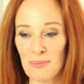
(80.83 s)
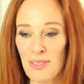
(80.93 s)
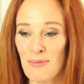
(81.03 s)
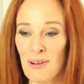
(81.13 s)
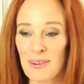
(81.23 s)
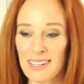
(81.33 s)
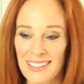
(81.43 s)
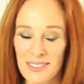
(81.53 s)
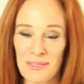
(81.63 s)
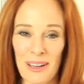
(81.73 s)
and throw it in
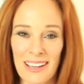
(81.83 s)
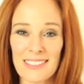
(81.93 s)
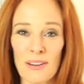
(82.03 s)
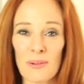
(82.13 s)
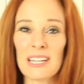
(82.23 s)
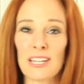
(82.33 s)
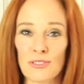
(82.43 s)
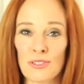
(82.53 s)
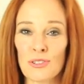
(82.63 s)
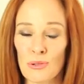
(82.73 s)
this way because I want to
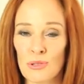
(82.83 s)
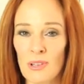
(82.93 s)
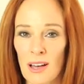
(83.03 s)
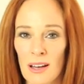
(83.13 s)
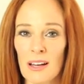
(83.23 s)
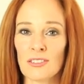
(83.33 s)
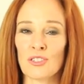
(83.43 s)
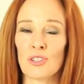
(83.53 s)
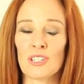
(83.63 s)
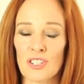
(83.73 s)
introduce uh, a
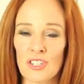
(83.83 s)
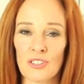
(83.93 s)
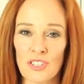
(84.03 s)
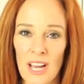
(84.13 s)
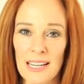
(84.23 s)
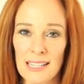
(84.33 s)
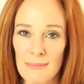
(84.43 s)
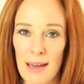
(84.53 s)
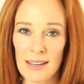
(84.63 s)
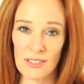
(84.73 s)
traditional Chinese
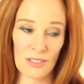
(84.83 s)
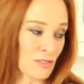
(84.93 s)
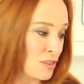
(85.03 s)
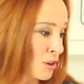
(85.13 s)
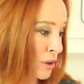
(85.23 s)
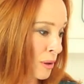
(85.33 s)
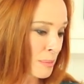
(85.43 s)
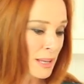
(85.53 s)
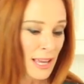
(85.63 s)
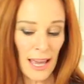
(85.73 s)
medicine herb.
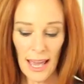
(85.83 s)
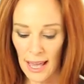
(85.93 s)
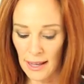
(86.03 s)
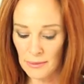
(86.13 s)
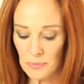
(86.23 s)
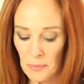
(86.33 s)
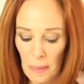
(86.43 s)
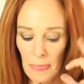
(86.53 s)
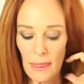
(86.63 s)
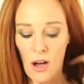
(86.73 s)
And
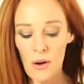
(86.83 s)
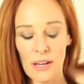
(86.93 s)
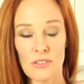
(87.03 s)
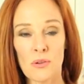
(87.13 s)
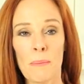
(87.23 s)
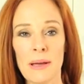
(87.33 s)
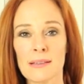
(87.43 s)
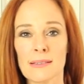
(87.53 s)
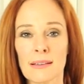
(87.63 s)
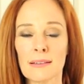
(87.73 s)
Okay, so
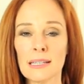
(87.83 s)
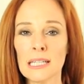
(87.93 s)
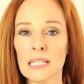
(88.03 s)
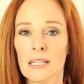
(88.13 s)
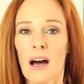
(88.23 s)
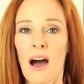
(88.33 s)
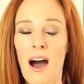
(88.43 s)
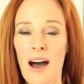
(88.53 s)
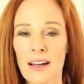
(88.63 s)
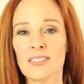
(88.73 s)
basically a
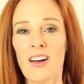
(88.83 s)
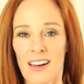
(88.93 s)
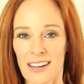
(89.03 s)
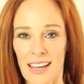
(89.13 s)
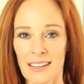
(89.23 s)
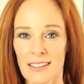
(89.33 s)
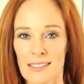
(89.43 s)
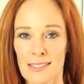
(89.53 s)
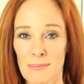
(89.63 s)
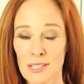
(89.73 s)
hot tonic,
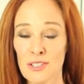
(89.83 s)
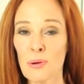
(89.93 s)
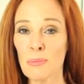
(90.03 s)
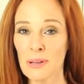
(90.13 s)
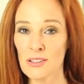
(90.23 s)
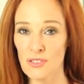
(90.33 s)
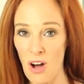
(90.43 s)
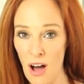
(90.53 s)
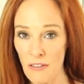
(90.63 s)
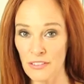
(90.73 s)
something to replace
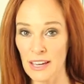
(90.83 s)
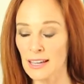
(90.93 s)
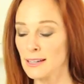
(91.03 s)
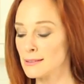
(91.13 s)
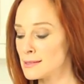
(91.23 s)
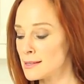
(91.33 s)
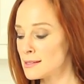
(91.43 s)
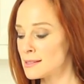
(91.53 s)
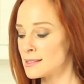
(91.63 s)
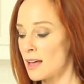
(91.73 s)
coffee,
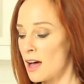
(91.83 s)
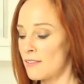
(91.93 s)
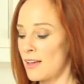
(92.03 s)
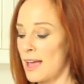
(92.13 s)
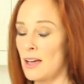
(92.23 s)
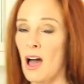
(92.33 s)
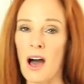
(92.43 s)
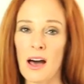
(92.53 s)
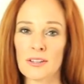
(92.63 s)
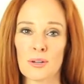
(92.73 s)
consists of a
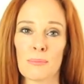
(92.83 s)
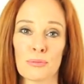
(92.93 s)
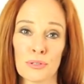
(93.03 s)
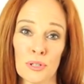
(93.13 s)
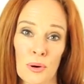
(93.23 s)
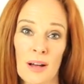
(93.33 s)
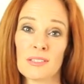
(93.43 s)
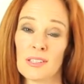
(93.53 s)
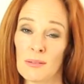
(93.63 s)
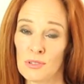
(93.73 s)
hot brew of
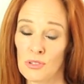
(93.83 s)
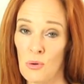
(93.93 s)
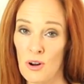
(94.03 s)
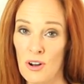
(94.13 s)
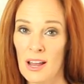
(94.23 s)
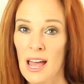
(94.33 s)
some sort.